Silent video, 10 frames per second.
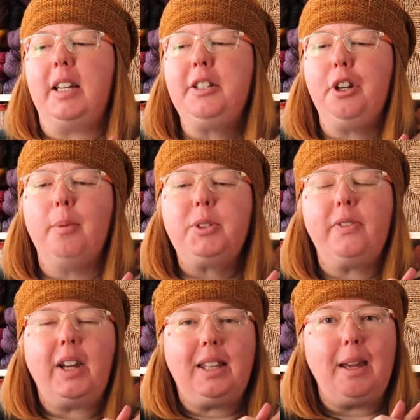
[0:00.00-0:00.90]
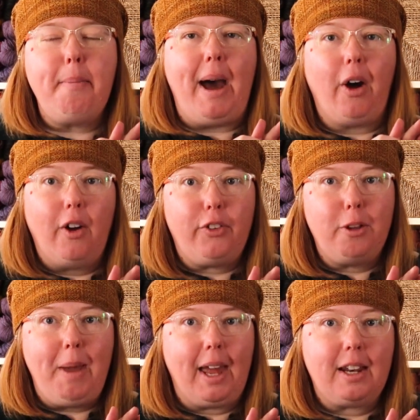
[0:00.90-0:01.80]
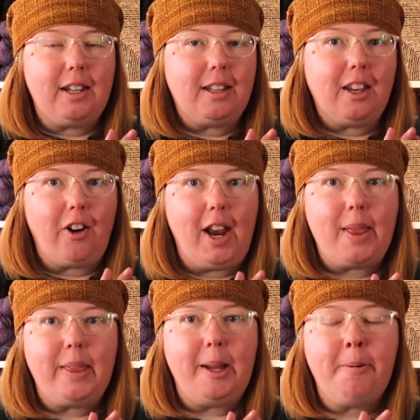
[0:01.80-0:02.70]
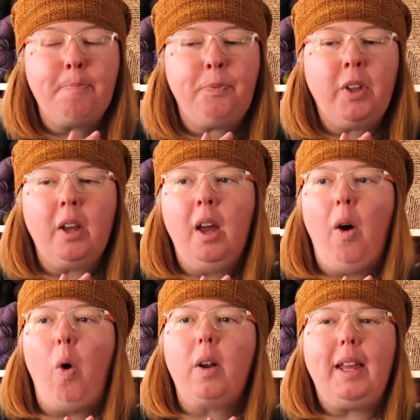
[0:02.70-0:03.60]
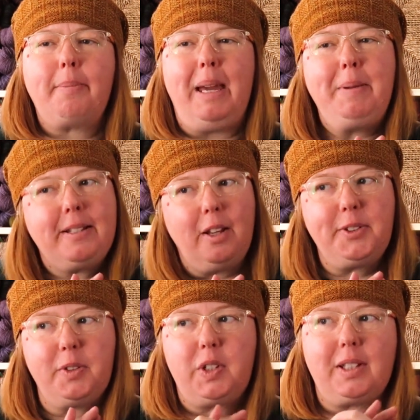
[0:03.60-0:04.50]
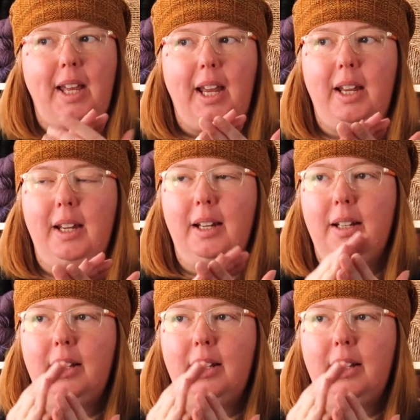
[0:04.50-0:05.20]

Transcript: In terms of like the amount of humanity that are in them, or like maybe it's also just like